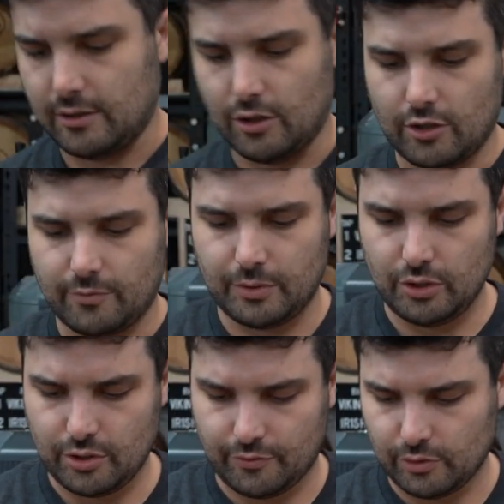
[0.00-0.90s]
lot of
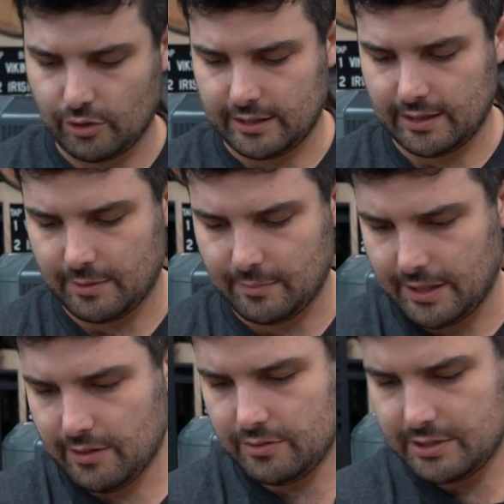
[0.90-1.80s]
beautiful looking lemon
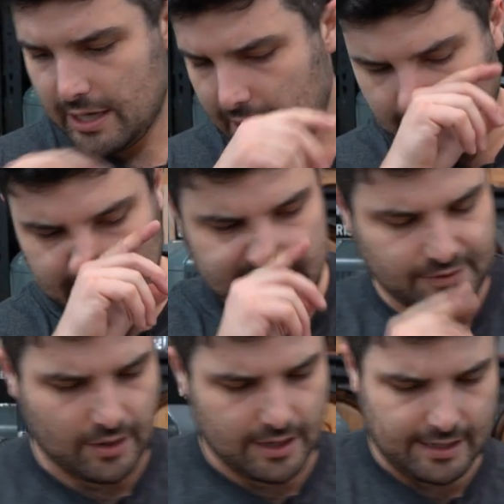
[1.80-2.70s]
peels. Let's
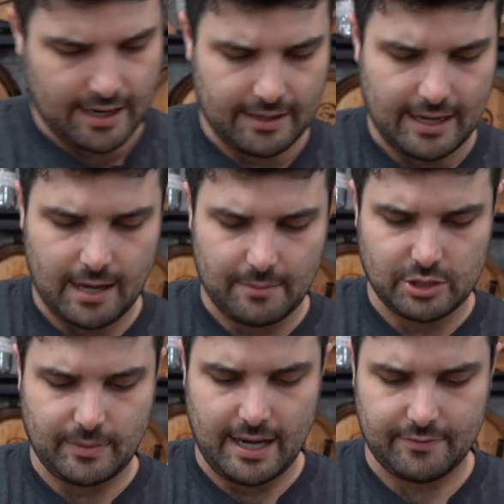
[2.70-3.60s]
find out how
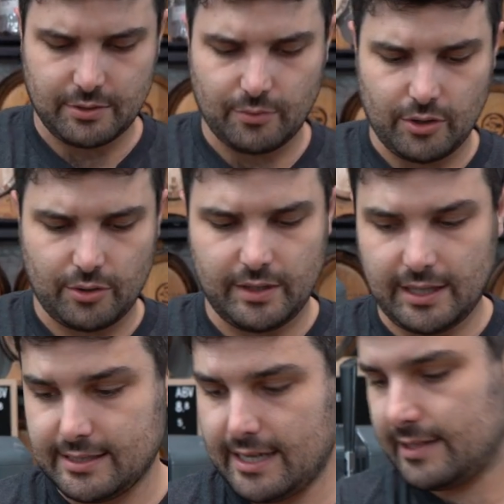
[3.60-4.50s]
much we have to work with.
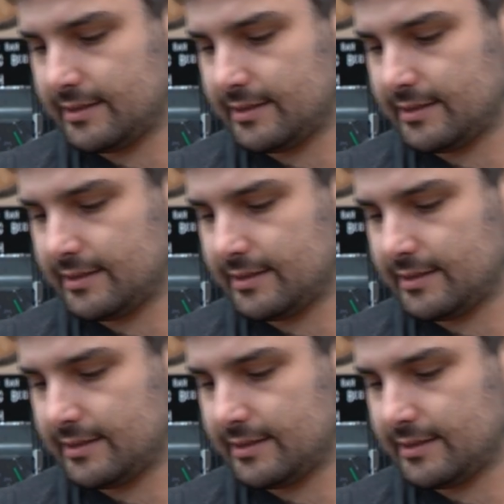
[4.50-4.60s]
I dare